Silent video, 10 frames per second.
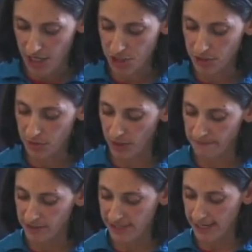I chose to
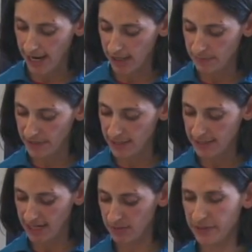run for State House
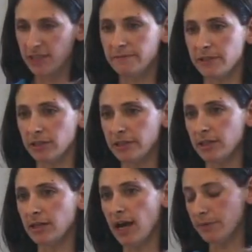because I didn't really feel
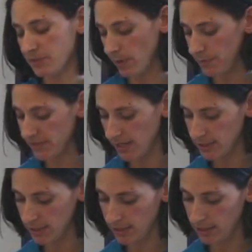that I was
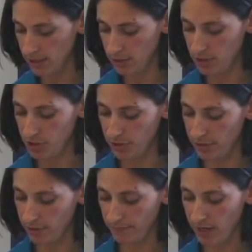represented in
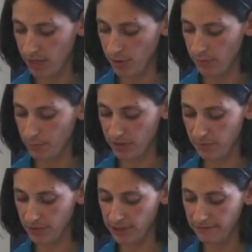Juneau. I grew up with
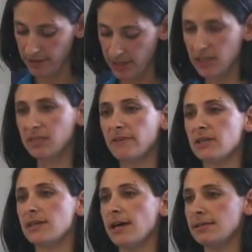the belief that each of
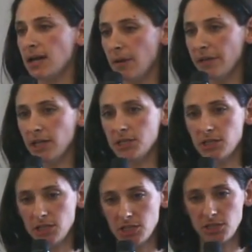us has an
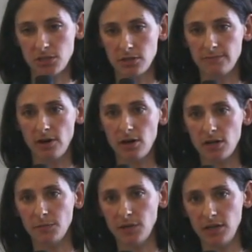obligation to serve
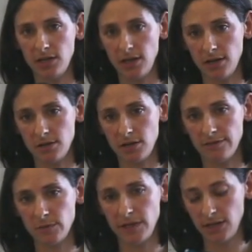our community and our
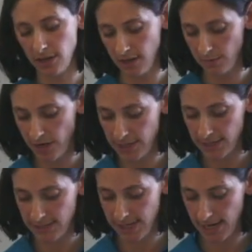government, and I'm ready
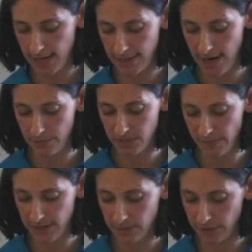to take on that
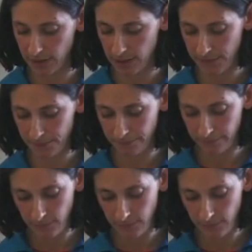responsibility.